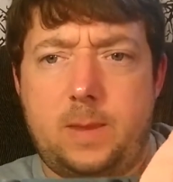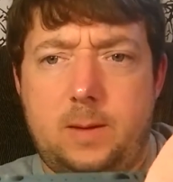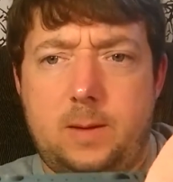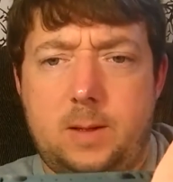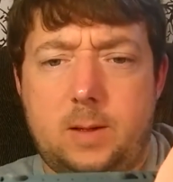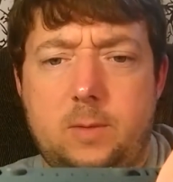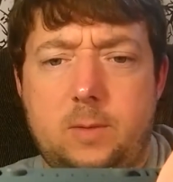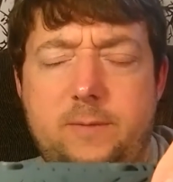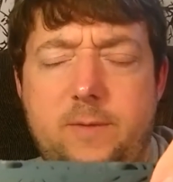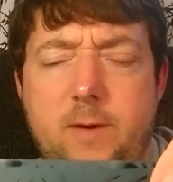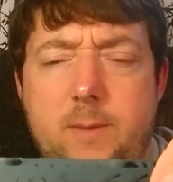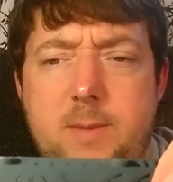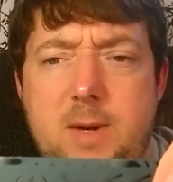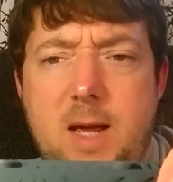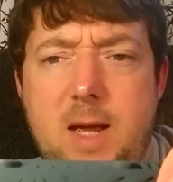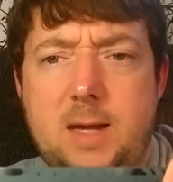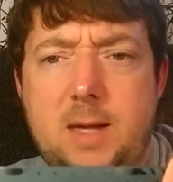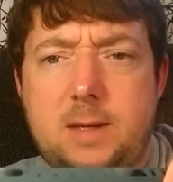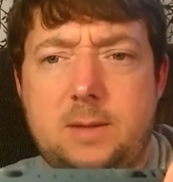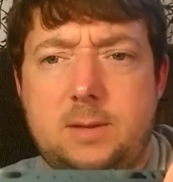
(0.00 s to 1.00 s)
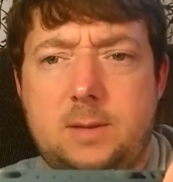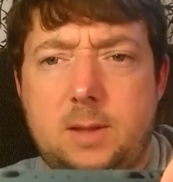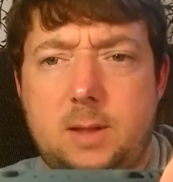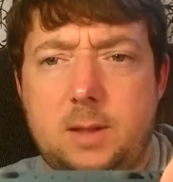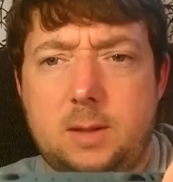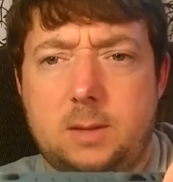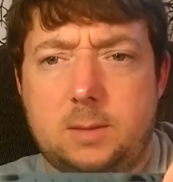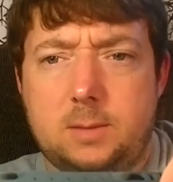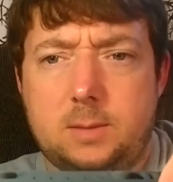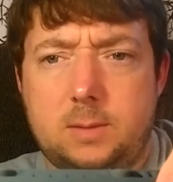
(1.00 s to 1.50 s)
I'm not,
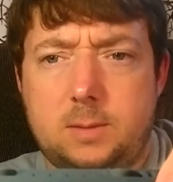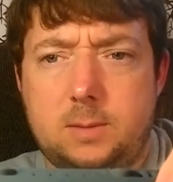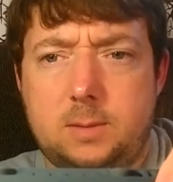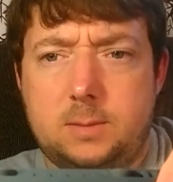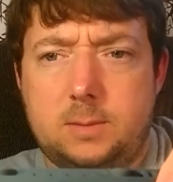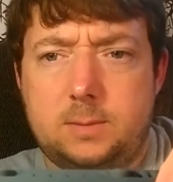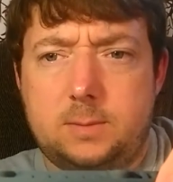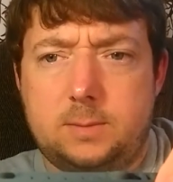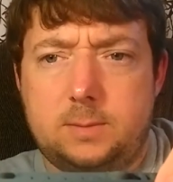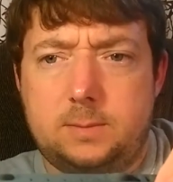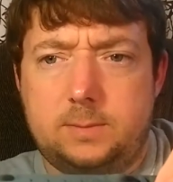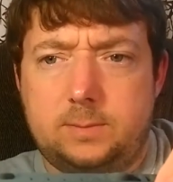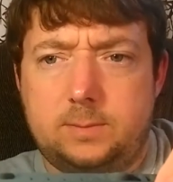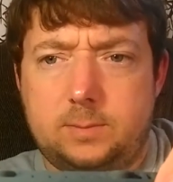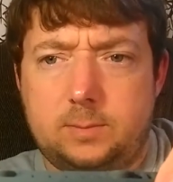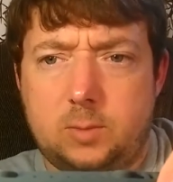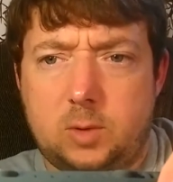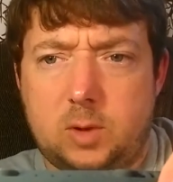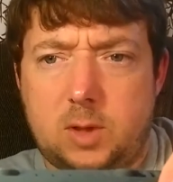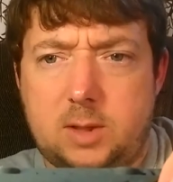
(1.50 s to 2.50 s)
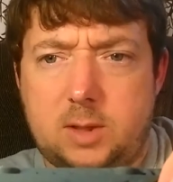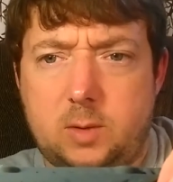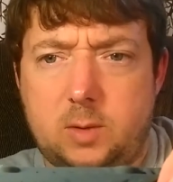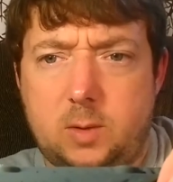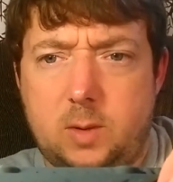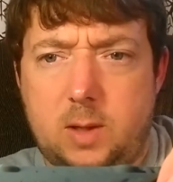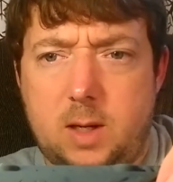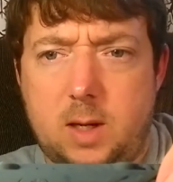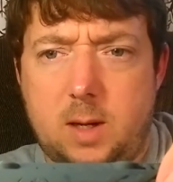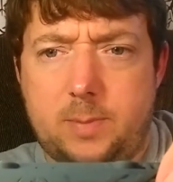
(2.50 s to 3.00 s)
we're not doing the
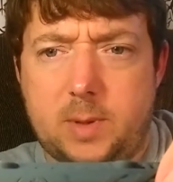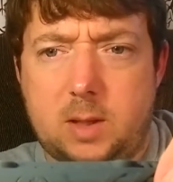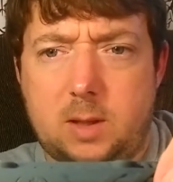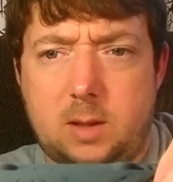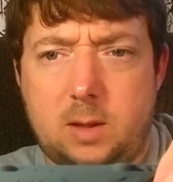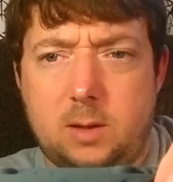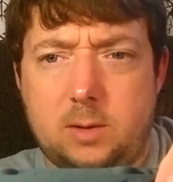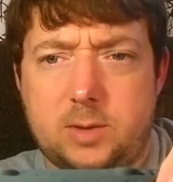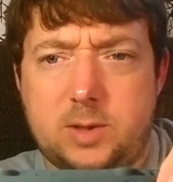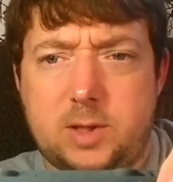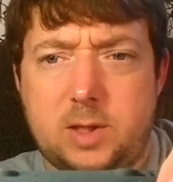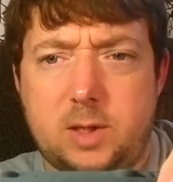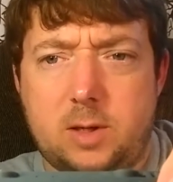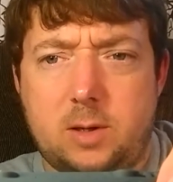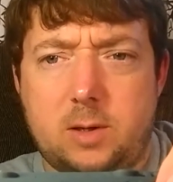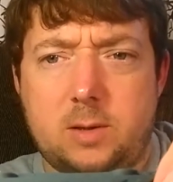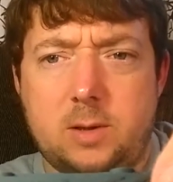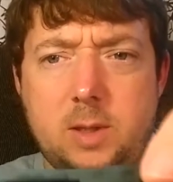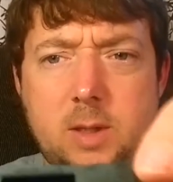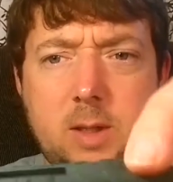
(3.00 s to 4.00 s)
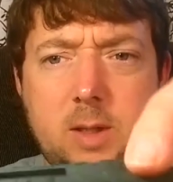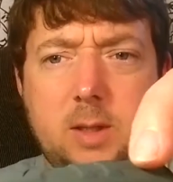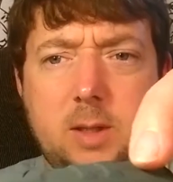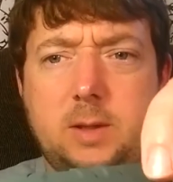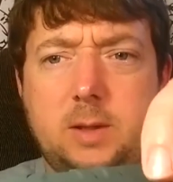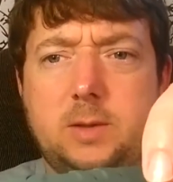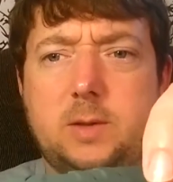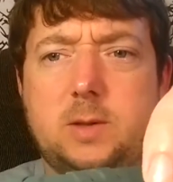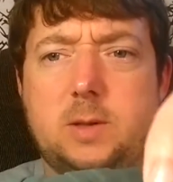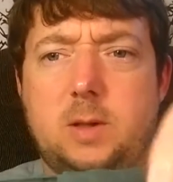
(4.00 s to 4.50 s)
up and close here. It's
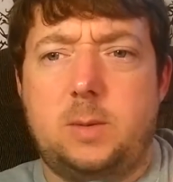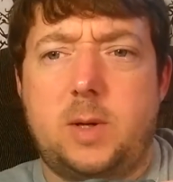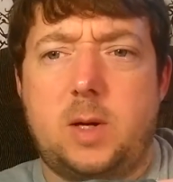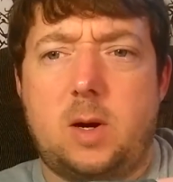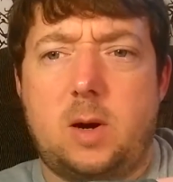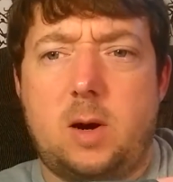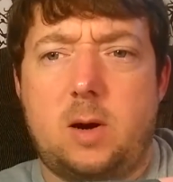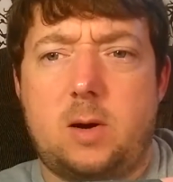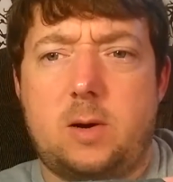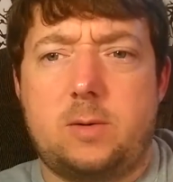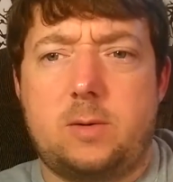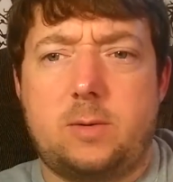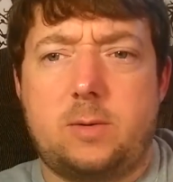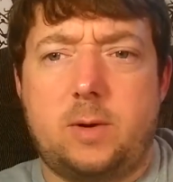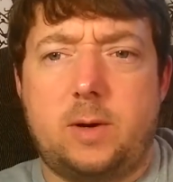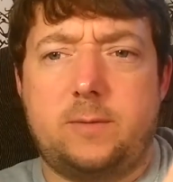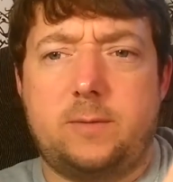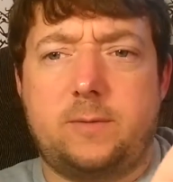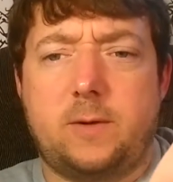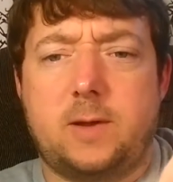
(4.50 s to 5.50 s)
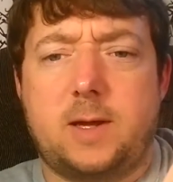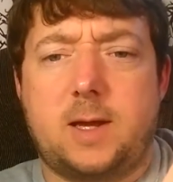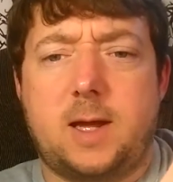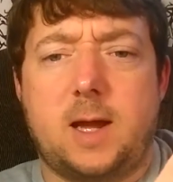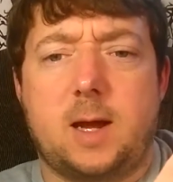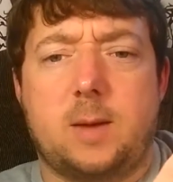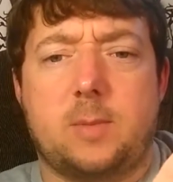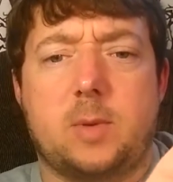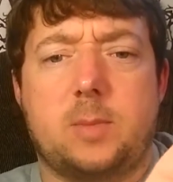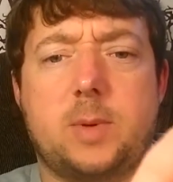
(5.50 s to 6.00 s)
a little bit harder right in front of the
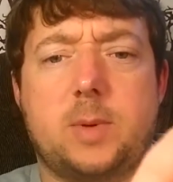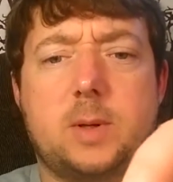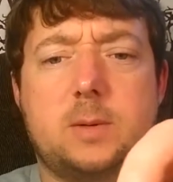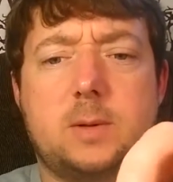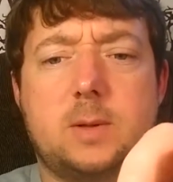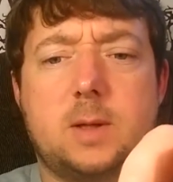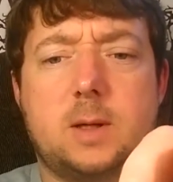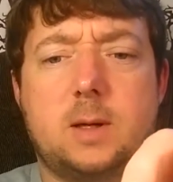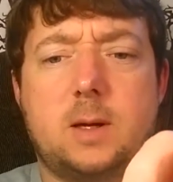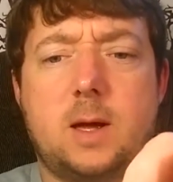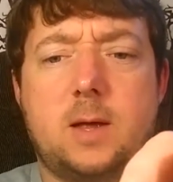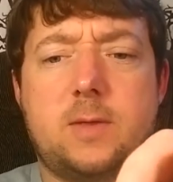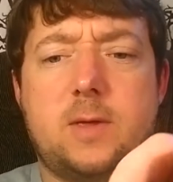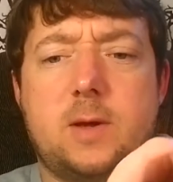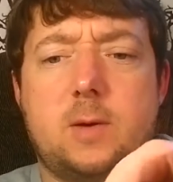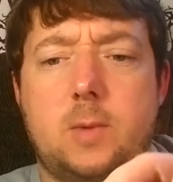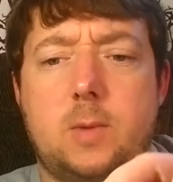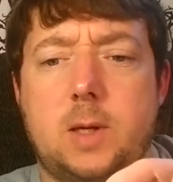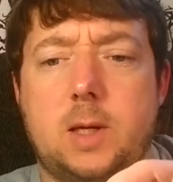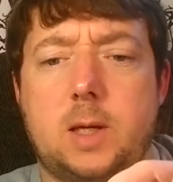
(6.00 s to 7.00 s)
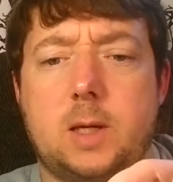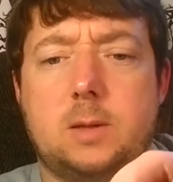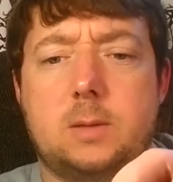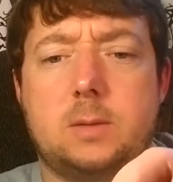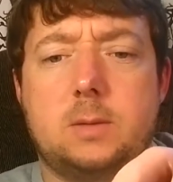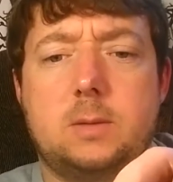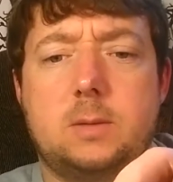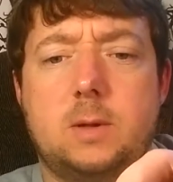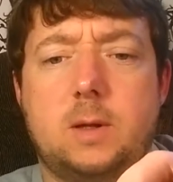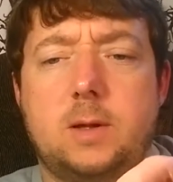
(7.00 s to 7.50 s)
camera, but I think we can
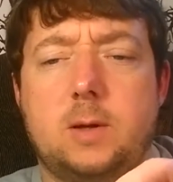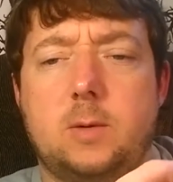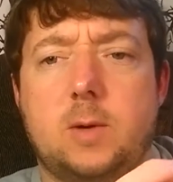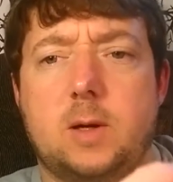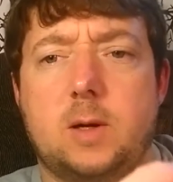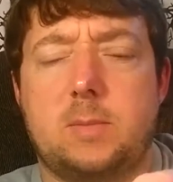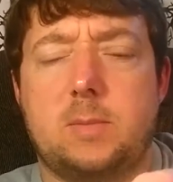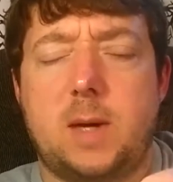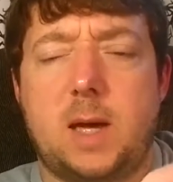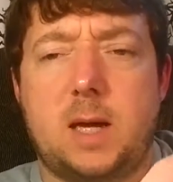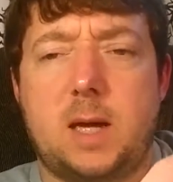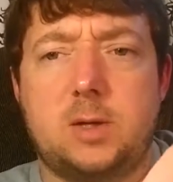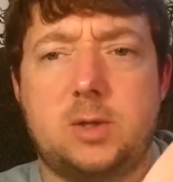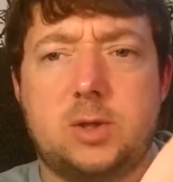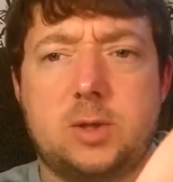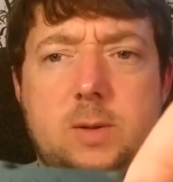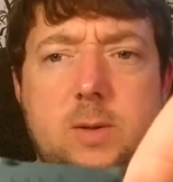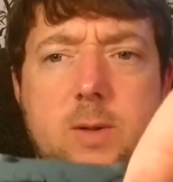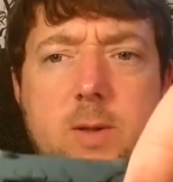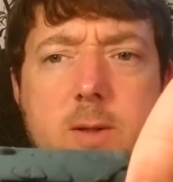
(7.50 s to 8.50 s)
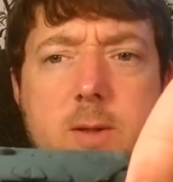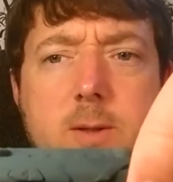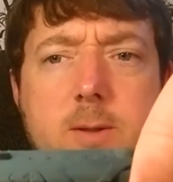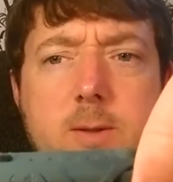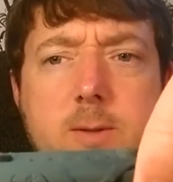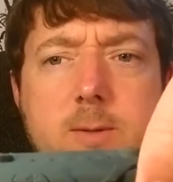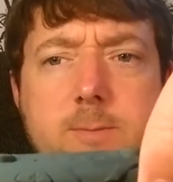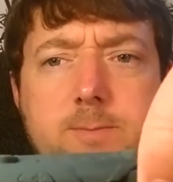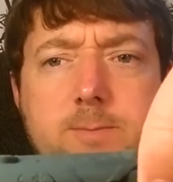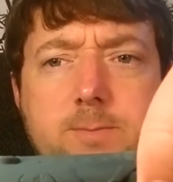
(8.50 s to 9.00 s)
manage.
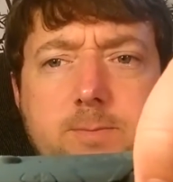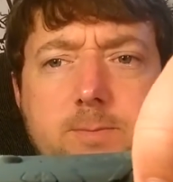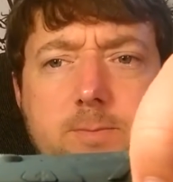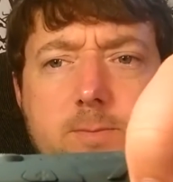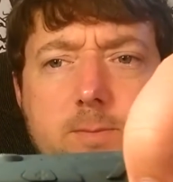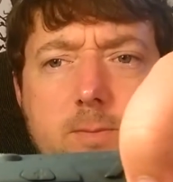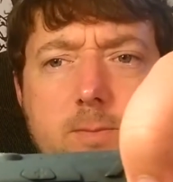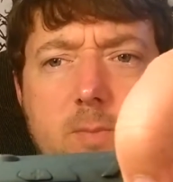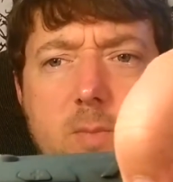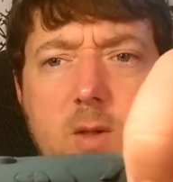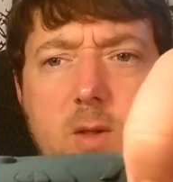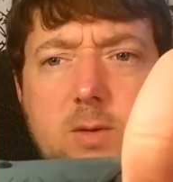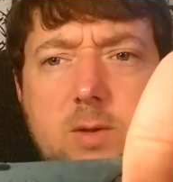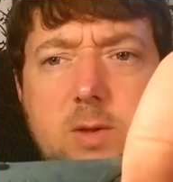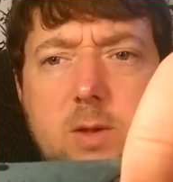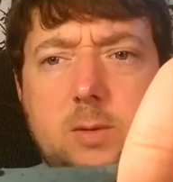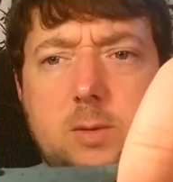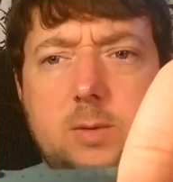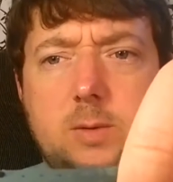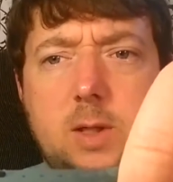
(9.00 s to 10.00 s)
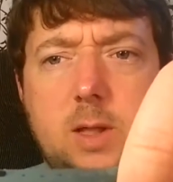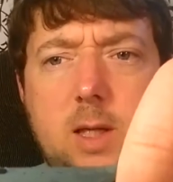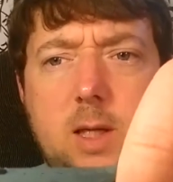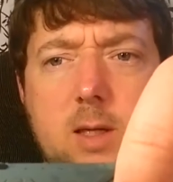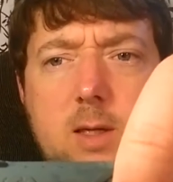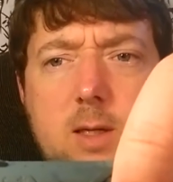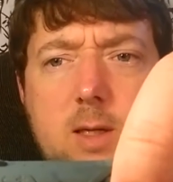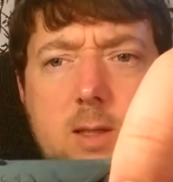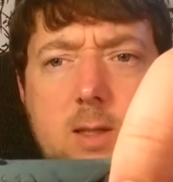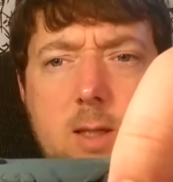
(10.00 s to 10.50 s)
So to get into
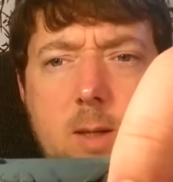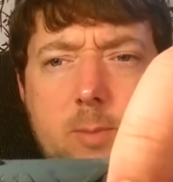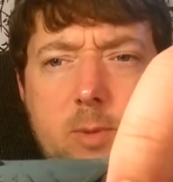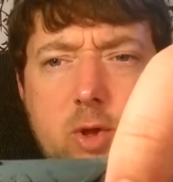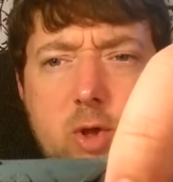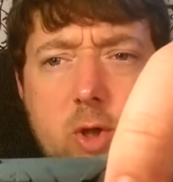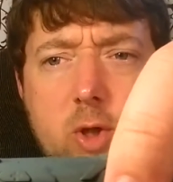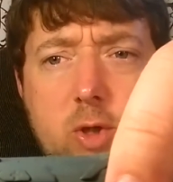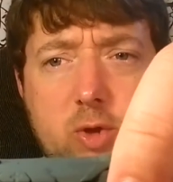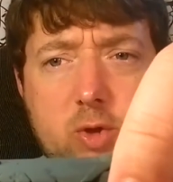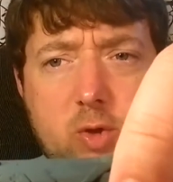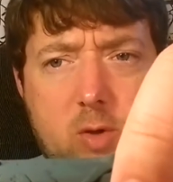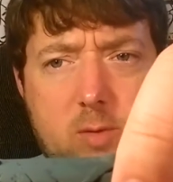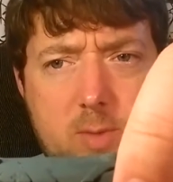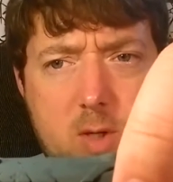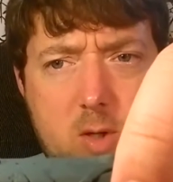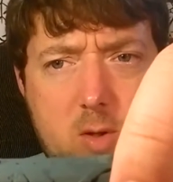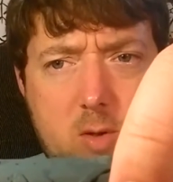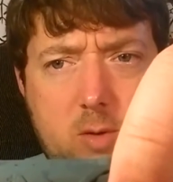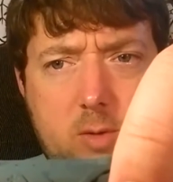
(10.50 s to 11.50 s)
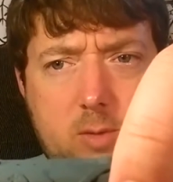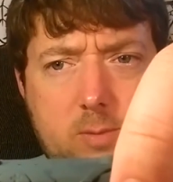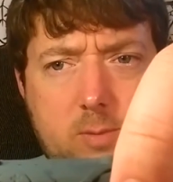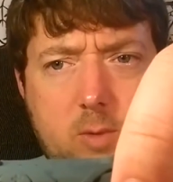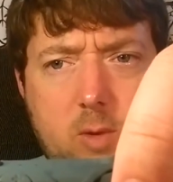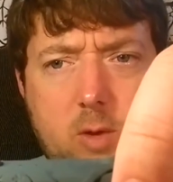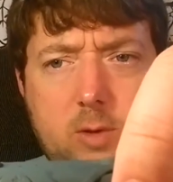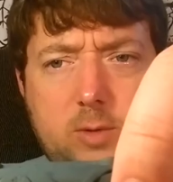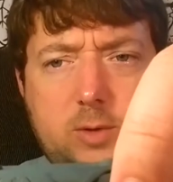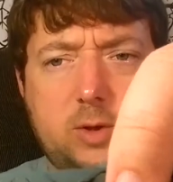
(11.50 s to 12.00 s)
temperature control mode,
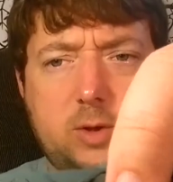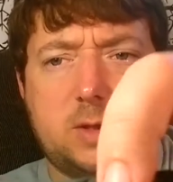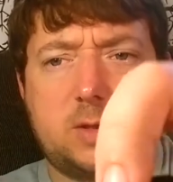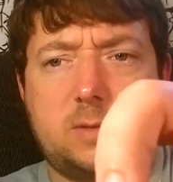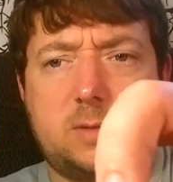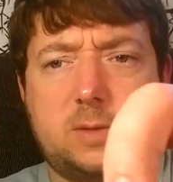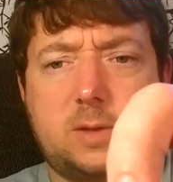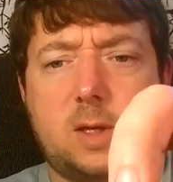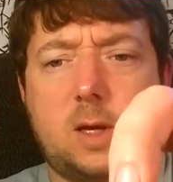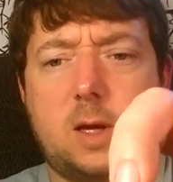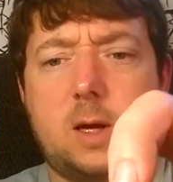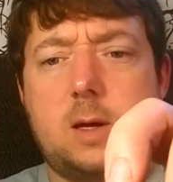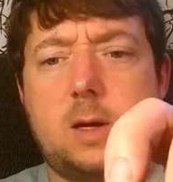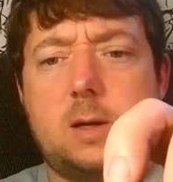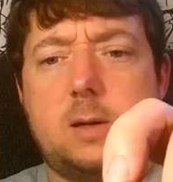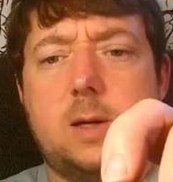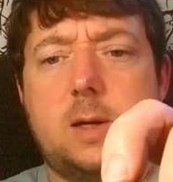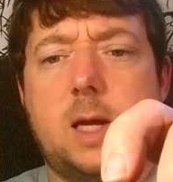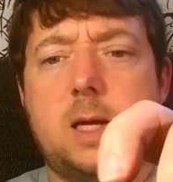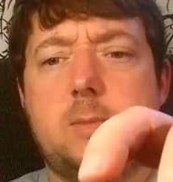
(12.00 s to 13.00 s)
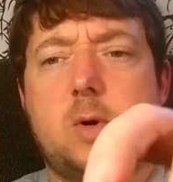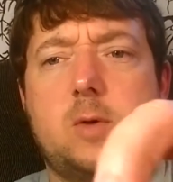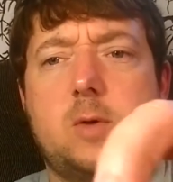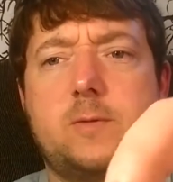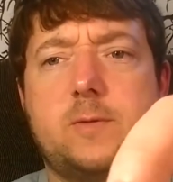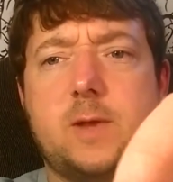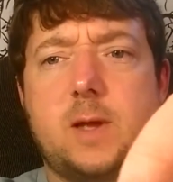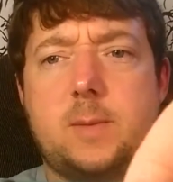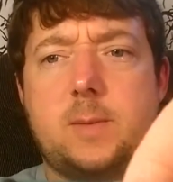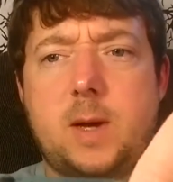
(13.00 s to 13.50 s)
or just any mode for
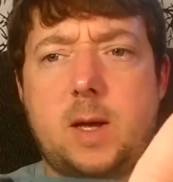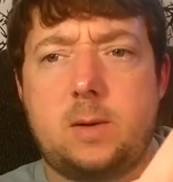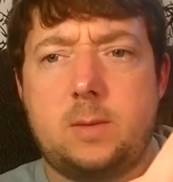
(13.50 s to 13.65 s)
that matter,